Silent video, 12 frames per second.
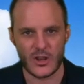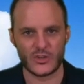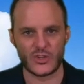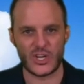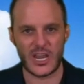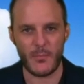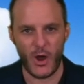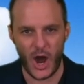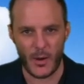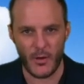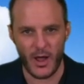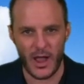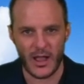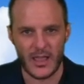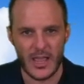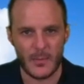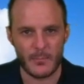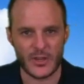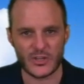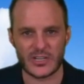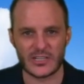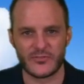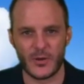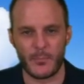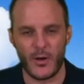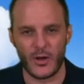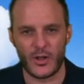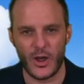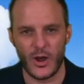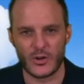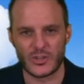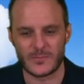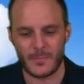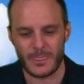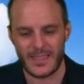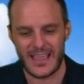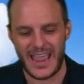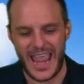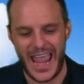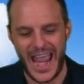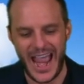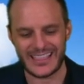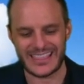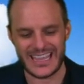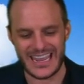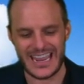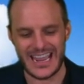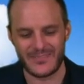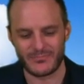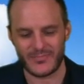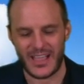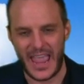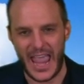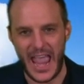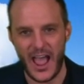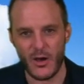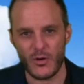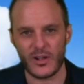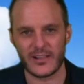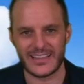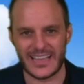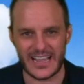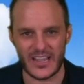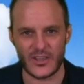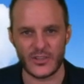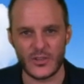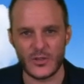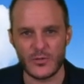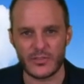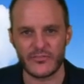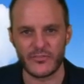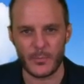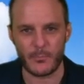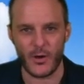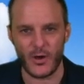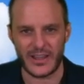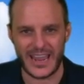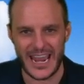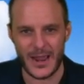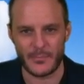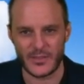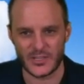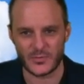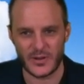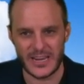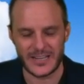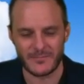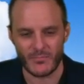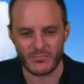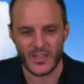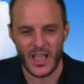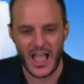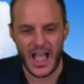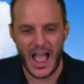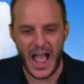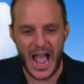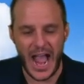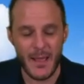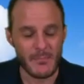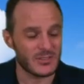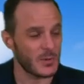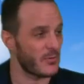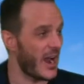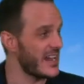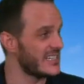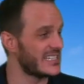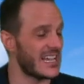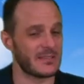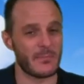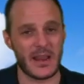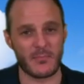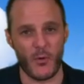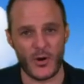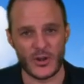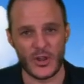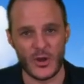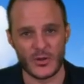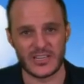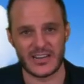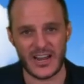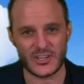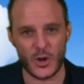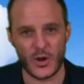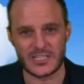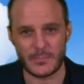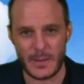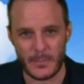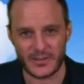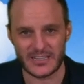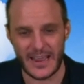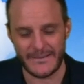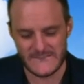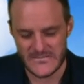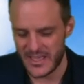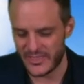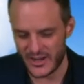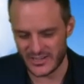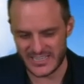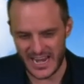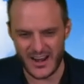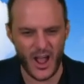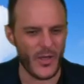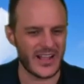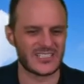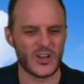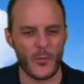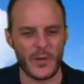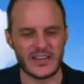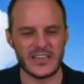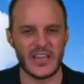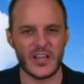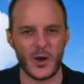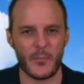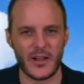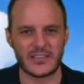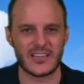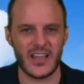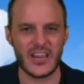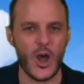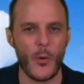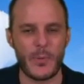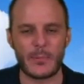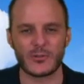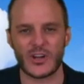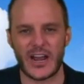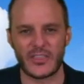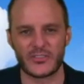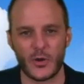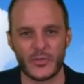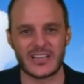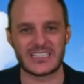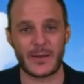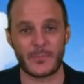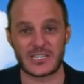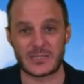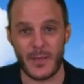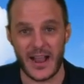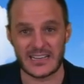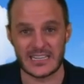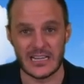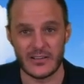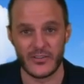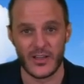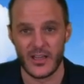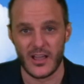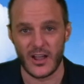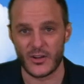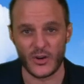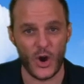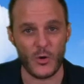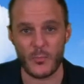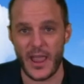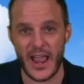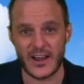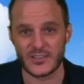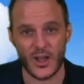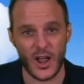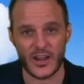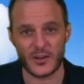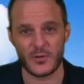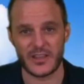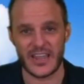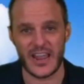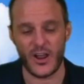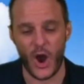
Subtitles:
Jim Harbaugh, Michigan's football coach, at the Al Glick youth football camp this week. I'm surprised this hasn't made more news, and I showed some people today. They're saying, oh, that's no big deal, but people try and throw things out of perspective. A grown man talking to a kid.